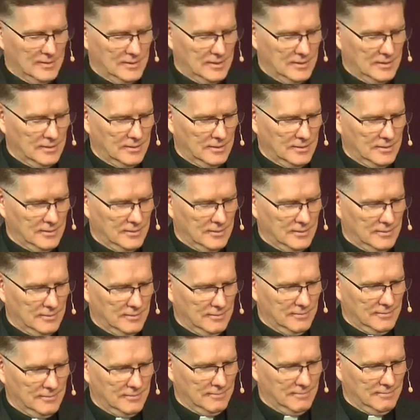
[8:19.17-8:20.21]

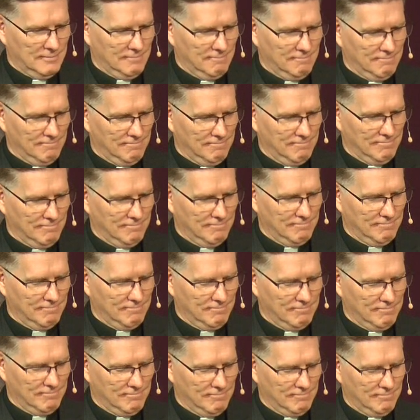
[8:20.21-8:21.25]

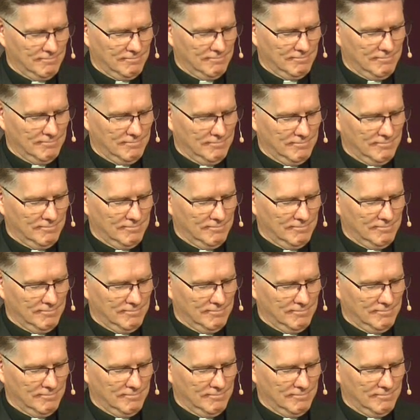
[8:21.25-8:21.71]
[no speech]